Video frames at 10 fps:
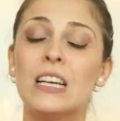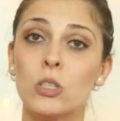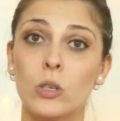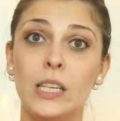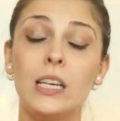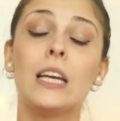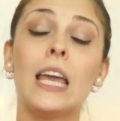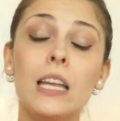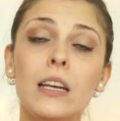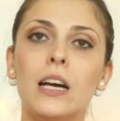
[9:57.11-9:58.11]
so they
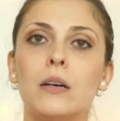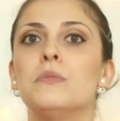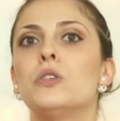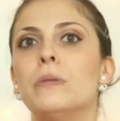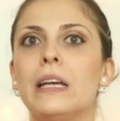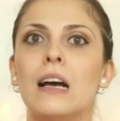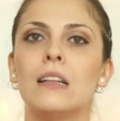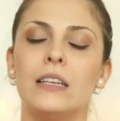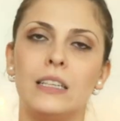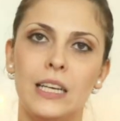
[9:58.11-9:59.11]
can come to
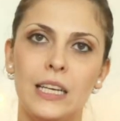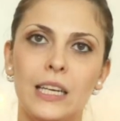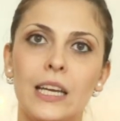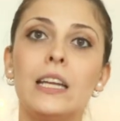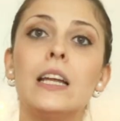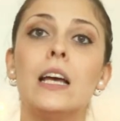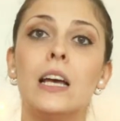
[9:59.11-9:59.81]
reality, they can